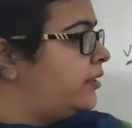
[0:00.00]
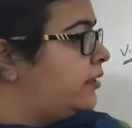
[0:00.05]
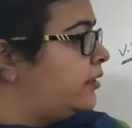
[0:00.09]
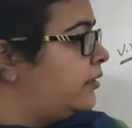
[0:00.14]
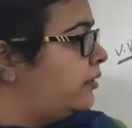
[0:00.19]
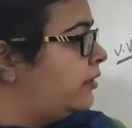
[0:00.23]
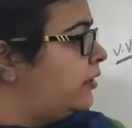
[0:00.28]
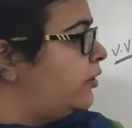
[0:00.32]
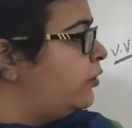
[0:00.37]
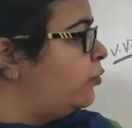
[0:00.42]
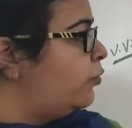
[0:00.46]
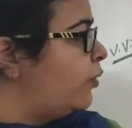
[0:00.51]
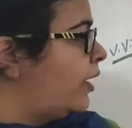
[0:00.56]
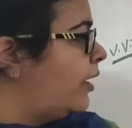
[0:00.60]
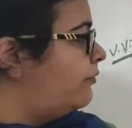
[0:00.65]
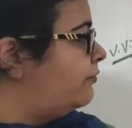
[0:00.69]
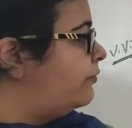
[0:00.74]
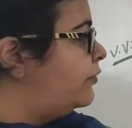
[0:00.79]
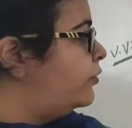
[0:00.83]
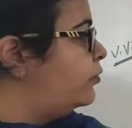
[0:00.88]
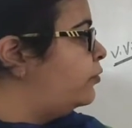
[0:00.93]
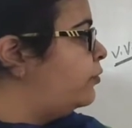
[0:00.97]
Here you
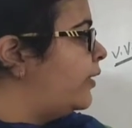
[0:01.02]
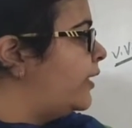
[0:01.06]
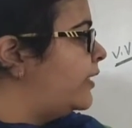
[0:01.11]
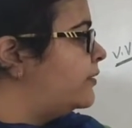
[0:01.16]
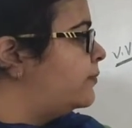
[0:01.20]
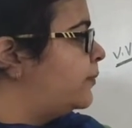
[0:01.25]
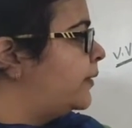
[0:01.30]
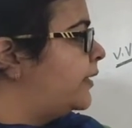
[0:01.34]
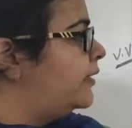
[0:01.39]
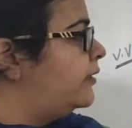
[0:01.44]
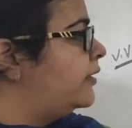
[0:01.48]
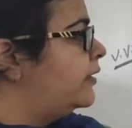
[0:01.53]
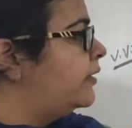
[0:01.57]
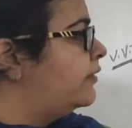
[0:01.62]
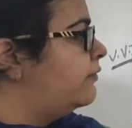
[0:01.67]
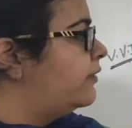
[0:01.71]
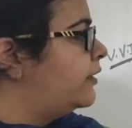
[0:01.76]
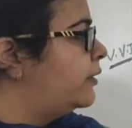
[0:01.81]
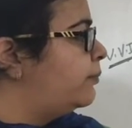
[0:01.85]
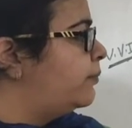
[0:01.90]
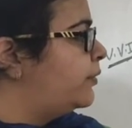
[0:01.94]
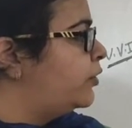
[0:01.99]
have to explain the
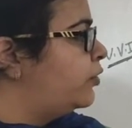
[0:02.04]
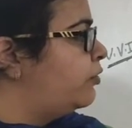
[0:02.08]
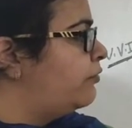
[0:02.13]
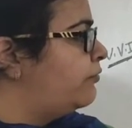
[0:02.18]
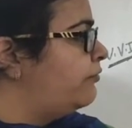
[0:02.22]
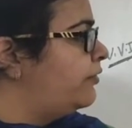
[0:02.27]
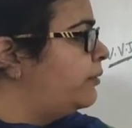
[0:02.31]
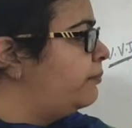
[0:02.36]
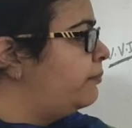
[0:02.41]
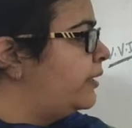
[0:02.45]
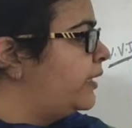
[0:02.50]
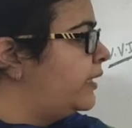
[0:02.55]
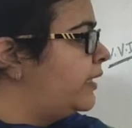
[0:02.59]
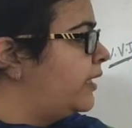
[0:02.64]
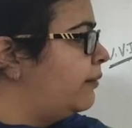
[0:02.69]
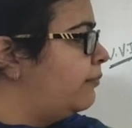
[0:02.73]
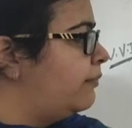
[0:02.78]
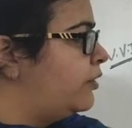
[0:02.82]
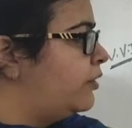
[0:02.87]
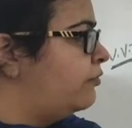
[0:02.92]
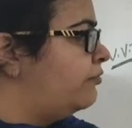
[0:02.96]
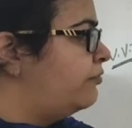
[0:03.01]
development of female
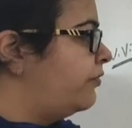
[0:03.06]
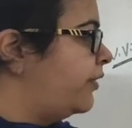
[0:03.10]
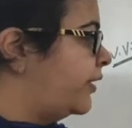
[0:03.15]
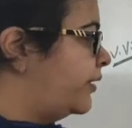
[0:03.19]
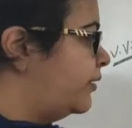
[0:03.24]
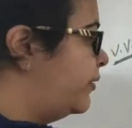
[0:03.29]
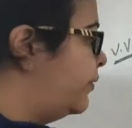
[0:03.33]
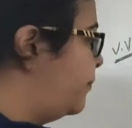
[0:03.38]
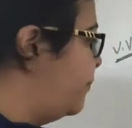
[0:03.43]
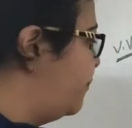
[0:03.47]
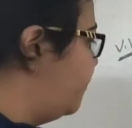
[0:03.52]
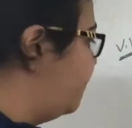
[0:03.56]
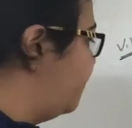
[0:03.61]
gametophyte.